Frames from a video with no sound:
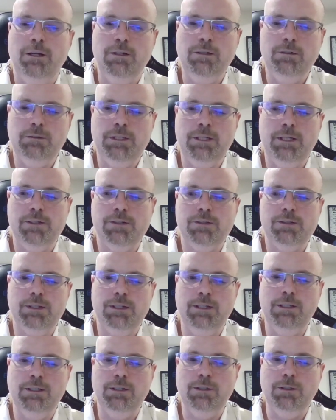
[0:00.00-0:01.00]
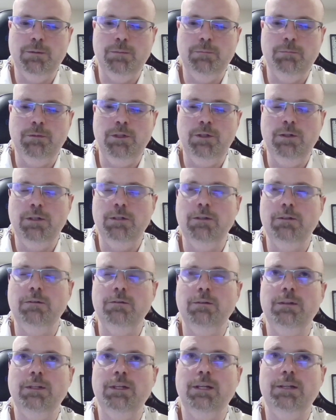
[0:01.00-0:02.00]
Oh, yes. Um, you
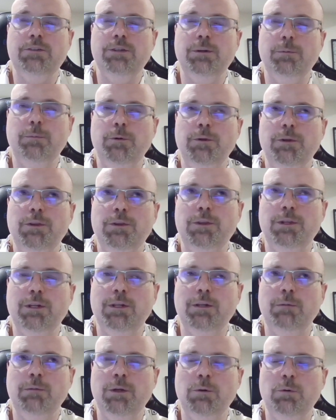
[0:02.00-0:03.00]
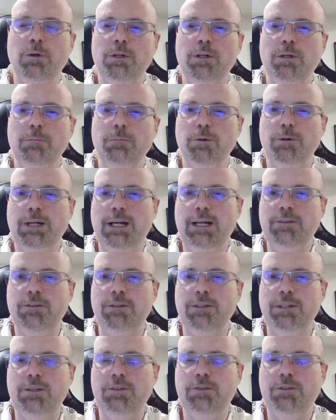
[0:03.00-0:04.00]
can catch up with uh, my work on
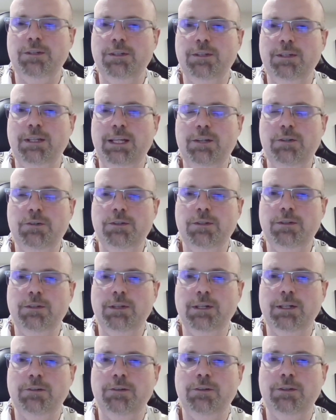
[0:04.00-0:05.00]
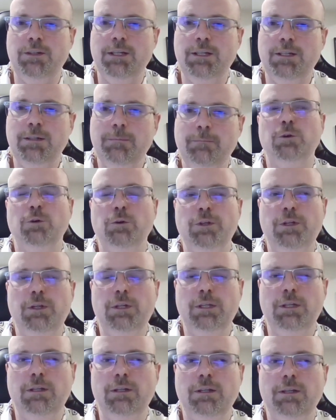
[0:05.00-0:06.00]
procrastinationstation.ca, or you
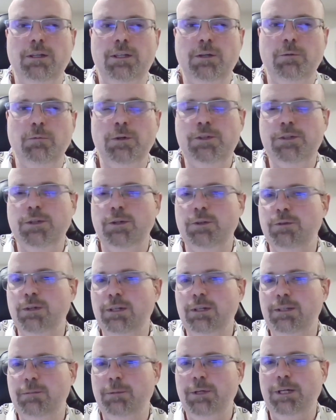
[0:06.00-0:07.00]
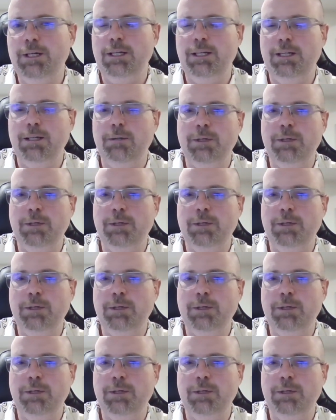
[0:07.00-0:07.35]
can uh, you can reach out directly by uh,